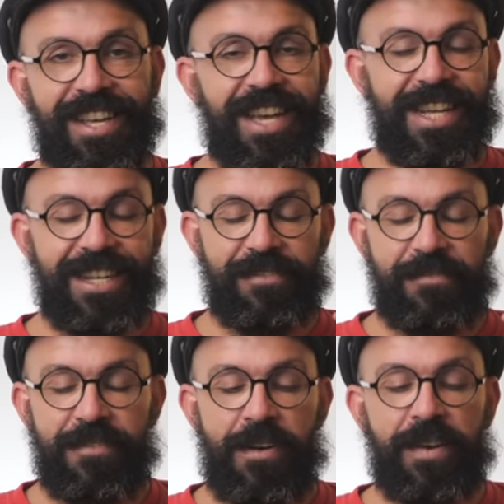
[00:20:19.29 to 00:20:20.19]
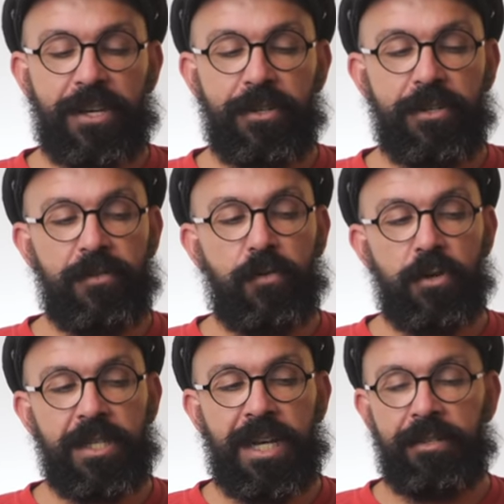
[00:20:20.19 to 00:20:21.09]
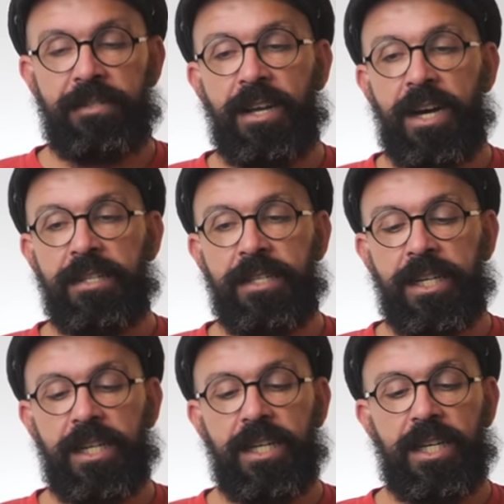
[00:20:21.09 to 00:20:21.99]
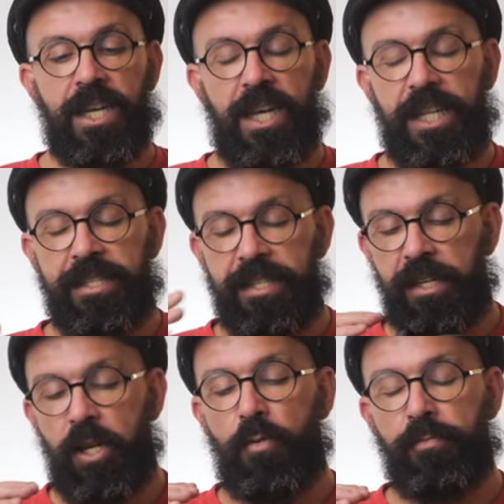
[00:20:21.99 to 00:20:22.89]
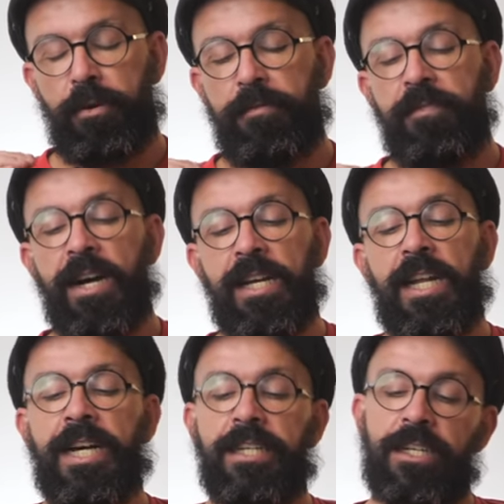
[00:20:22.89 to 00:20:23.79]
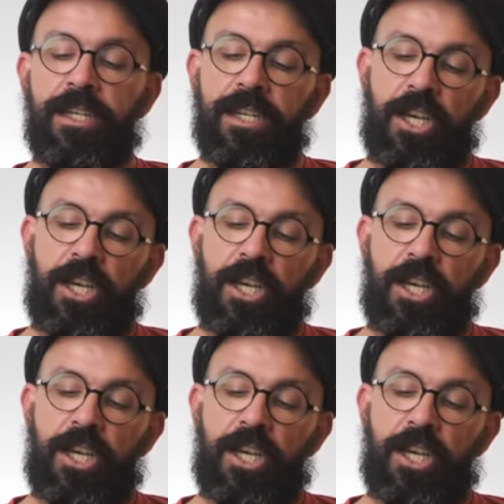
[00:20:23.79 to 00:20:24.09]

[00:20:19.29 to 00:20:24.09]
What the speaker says: It is very good for downsizing. It's a low profile liner.